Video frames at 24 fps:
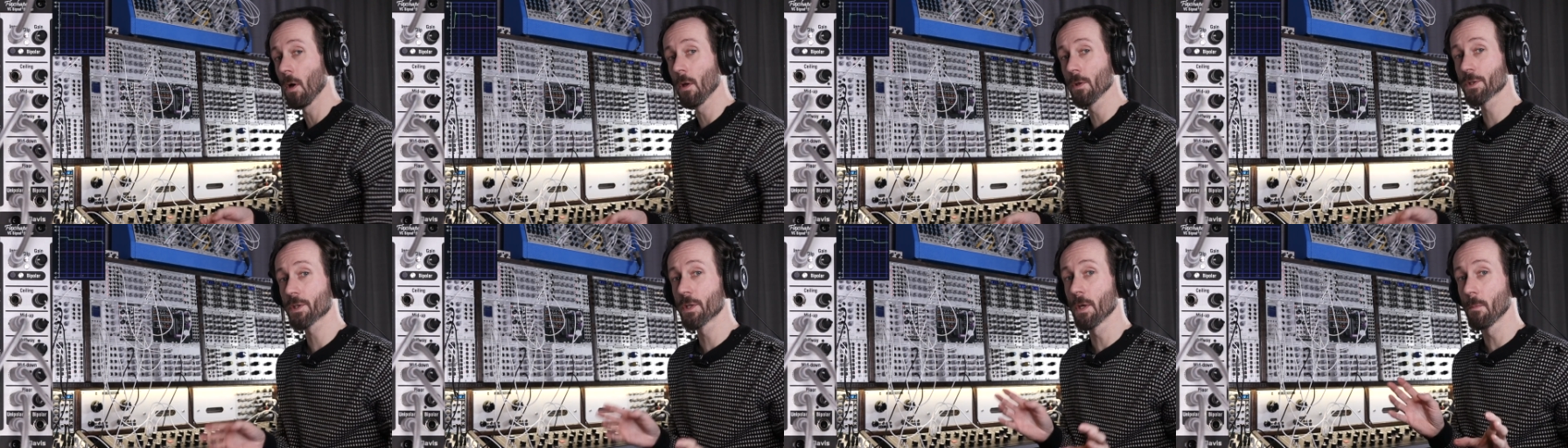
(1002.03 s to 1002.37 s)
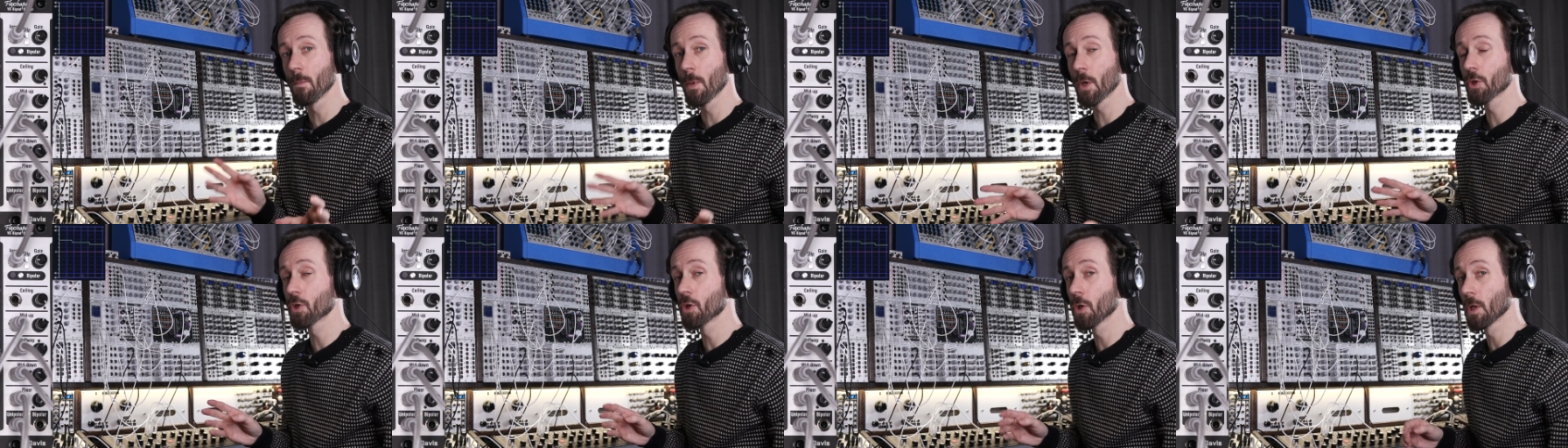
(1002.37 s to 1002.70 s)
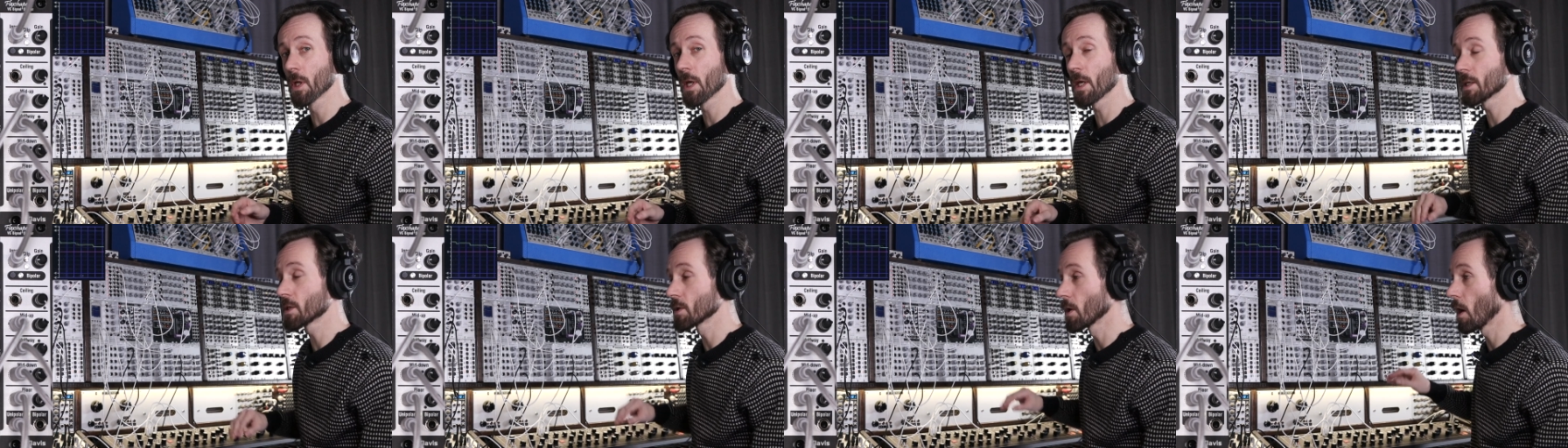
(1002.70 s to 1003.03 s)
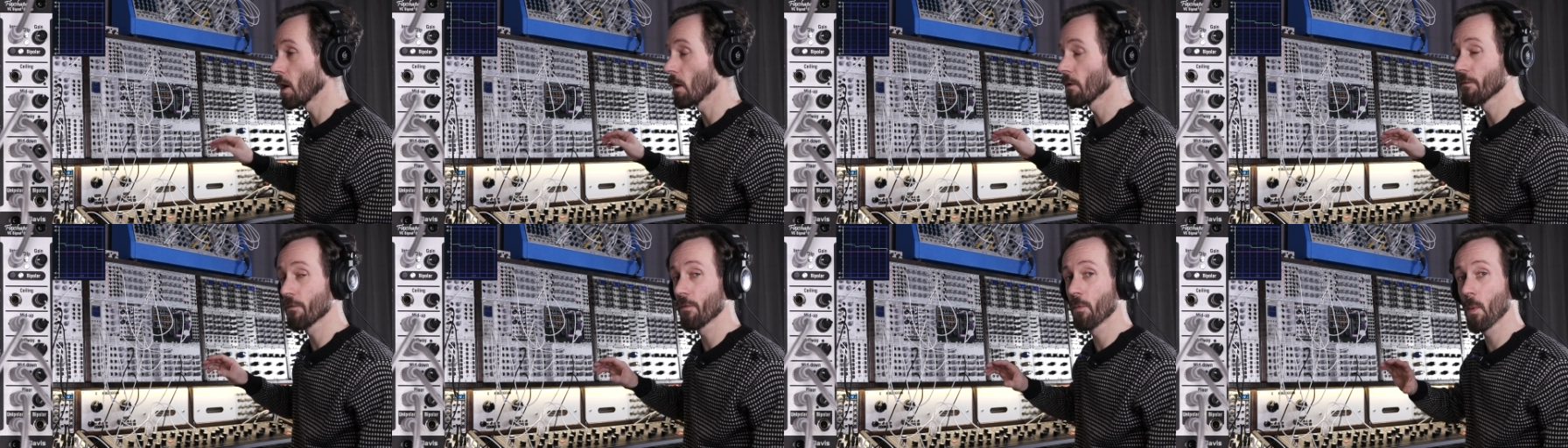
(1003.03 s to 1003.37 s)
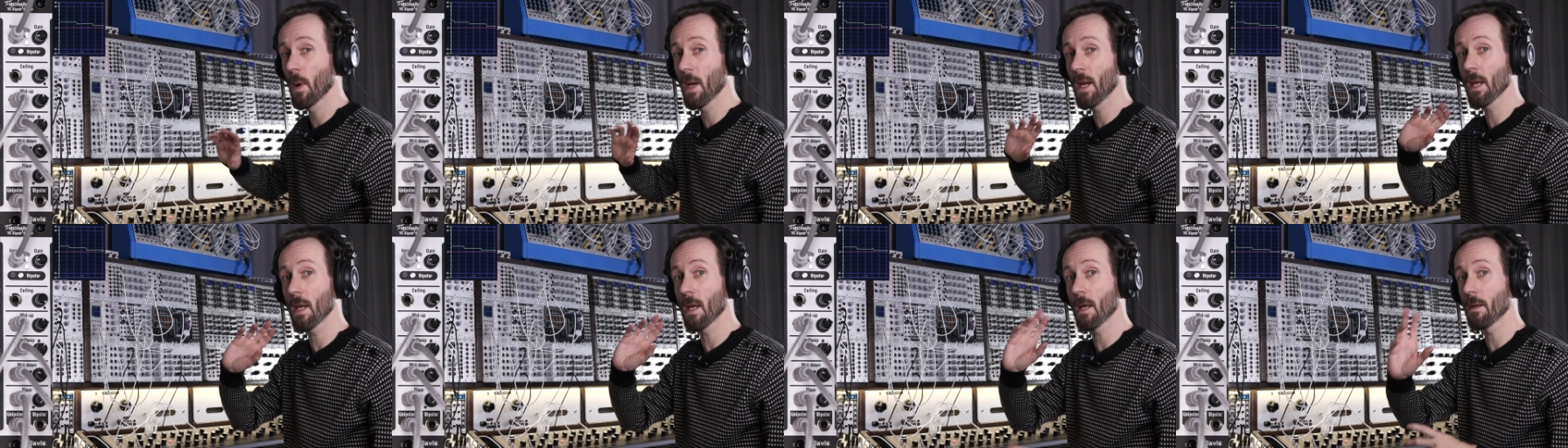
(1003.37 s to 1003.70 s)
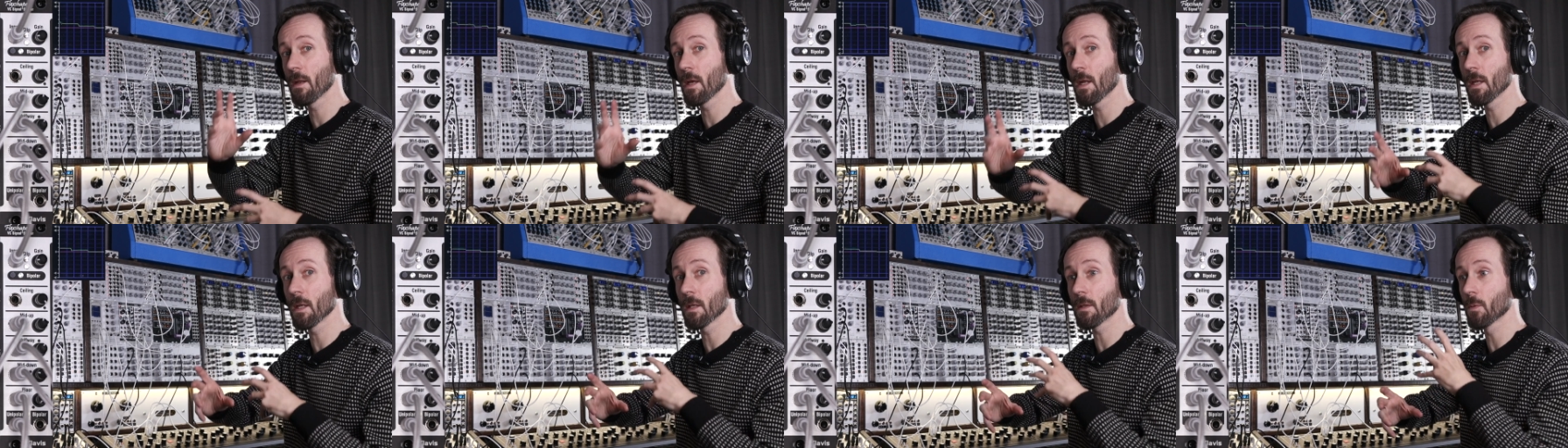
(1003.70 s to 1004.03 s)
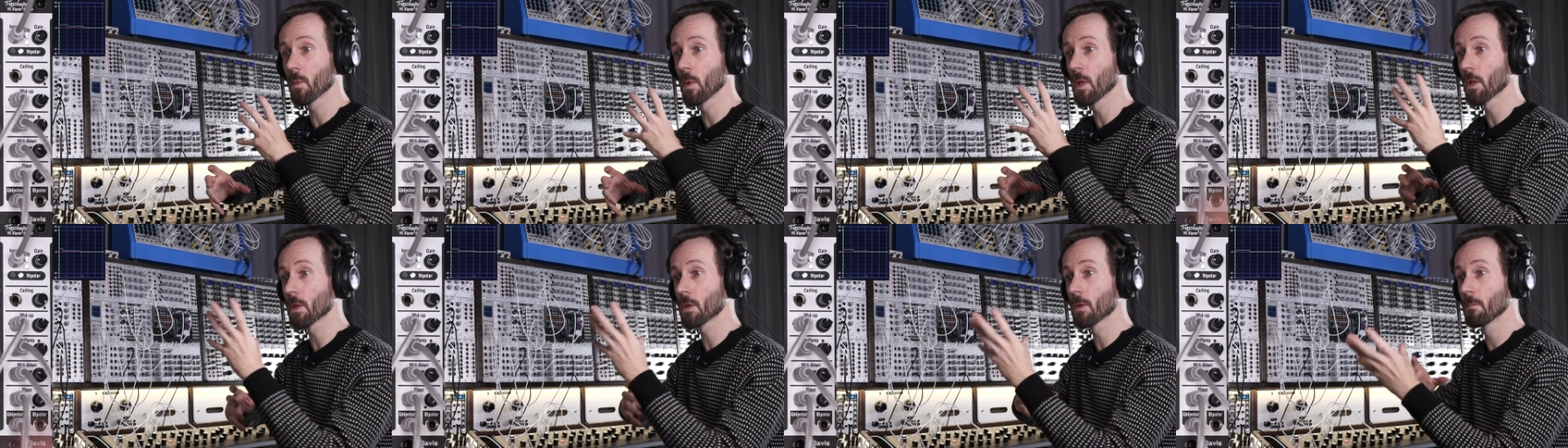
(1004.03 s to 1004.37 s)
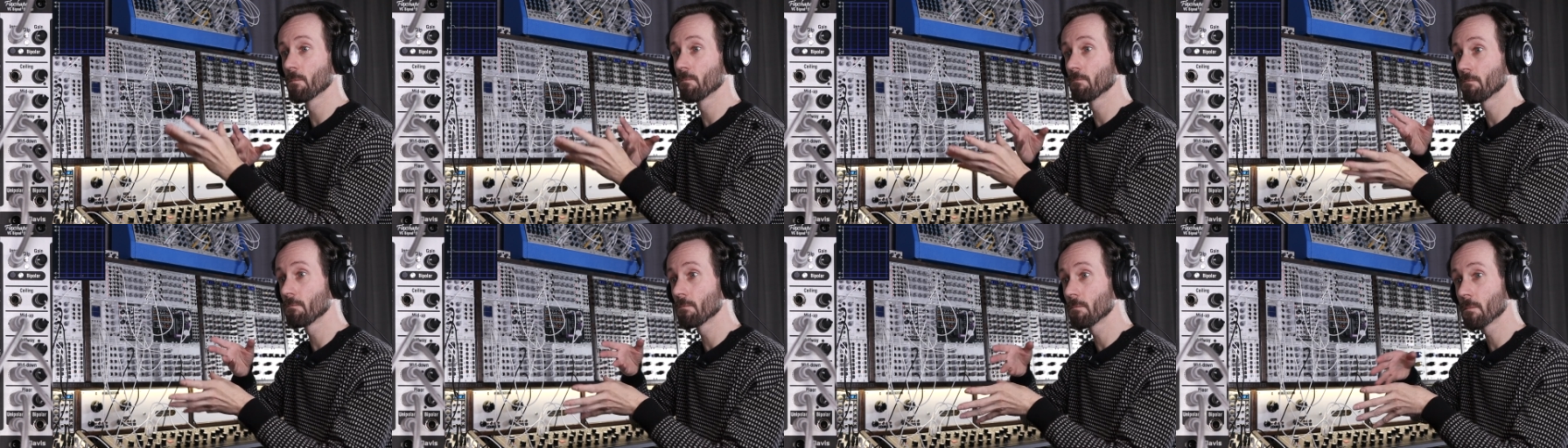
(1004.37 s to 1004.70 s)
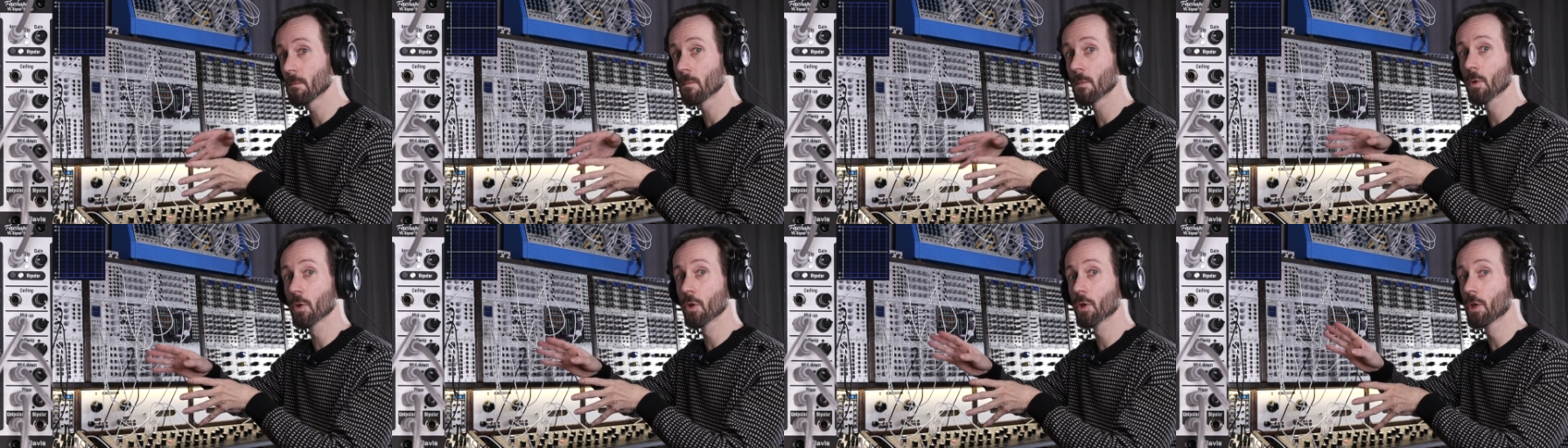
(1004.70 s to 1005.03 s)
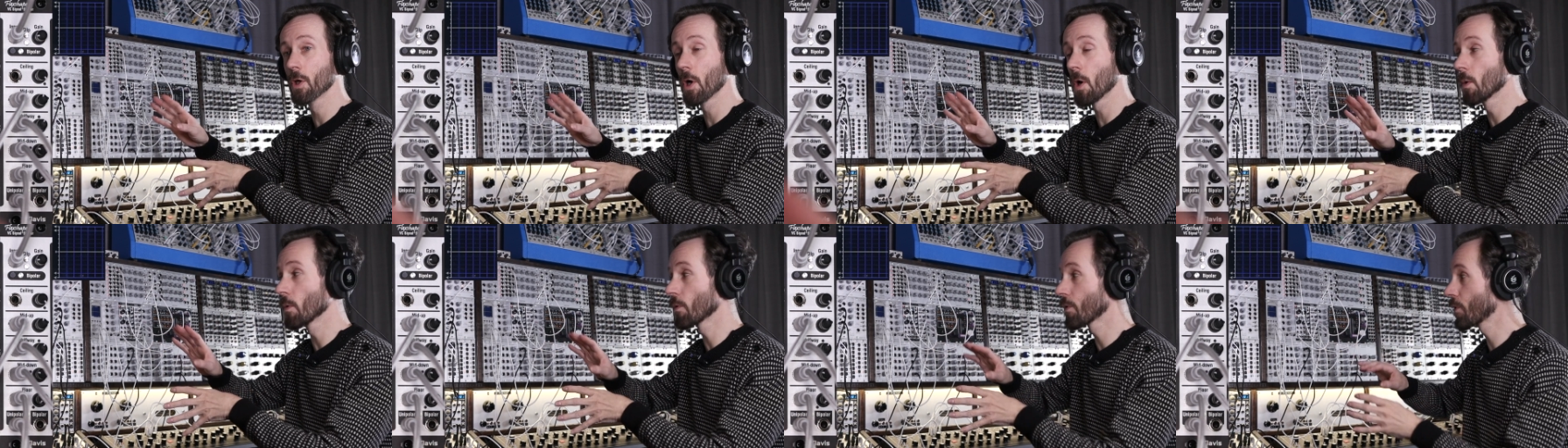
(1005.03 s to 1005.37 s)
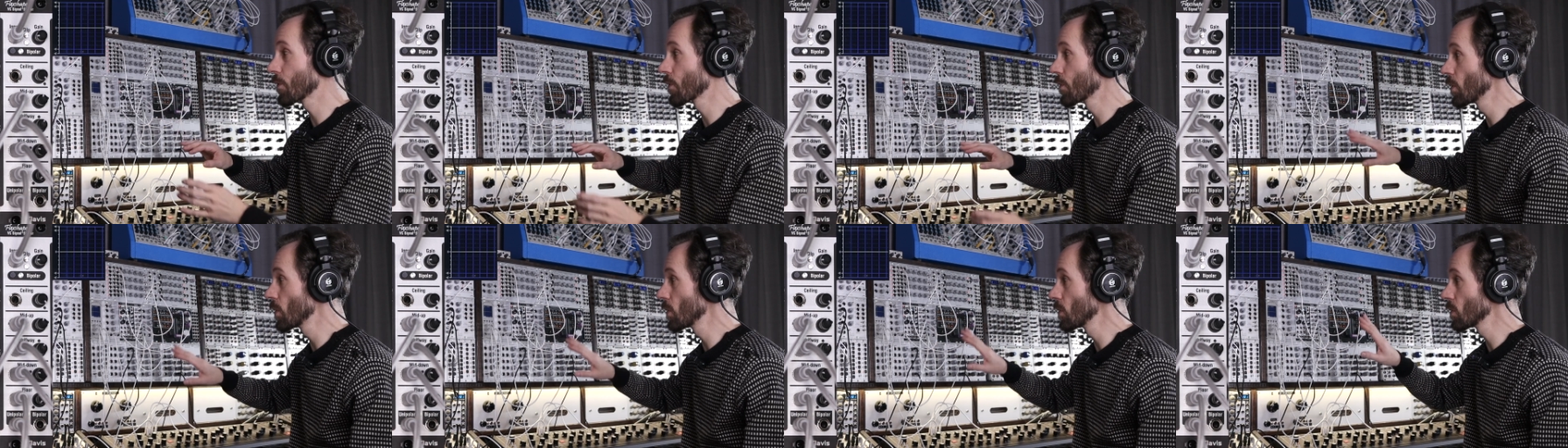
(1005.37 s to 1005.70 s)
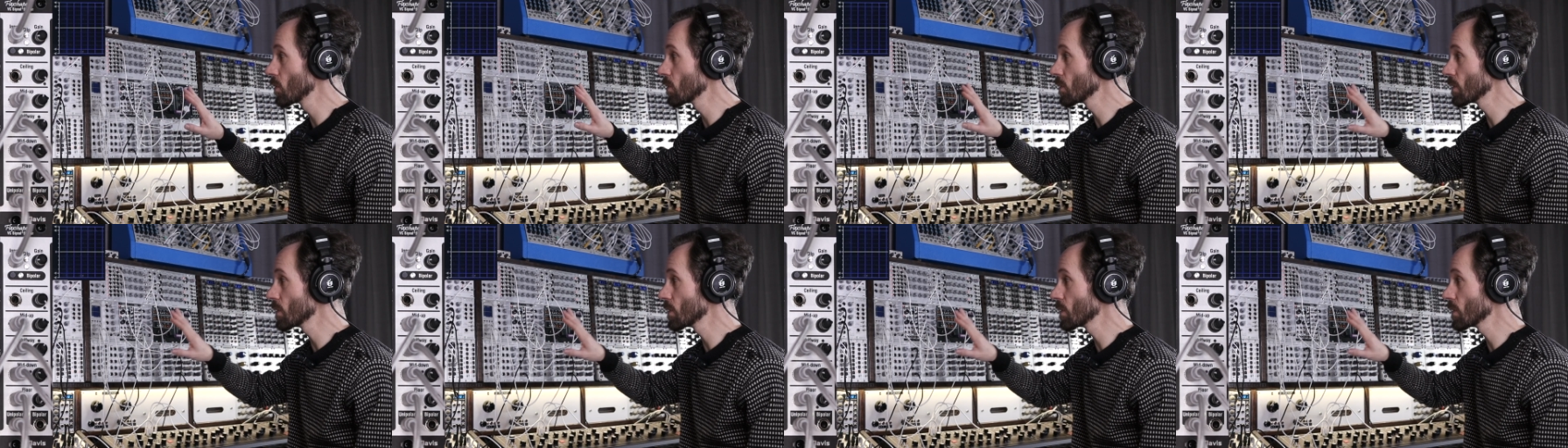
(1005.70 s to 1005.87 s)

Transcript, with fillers: also modulate halfway and then it will go through